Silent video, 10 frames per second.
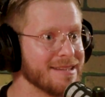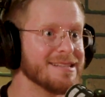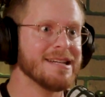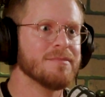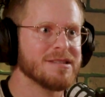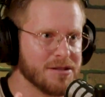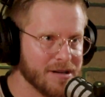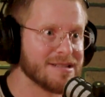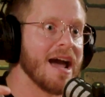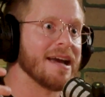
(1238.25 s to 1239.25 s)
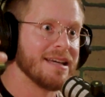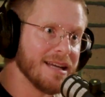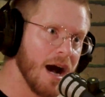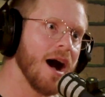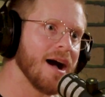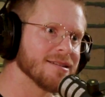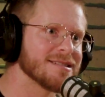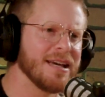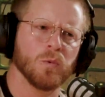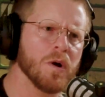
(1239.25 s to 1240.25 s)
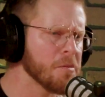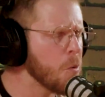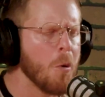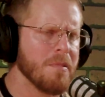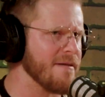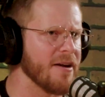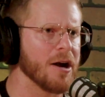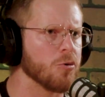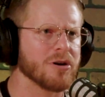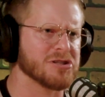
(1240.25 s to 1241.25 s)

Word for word: The demons are attacking us and it won't prevail.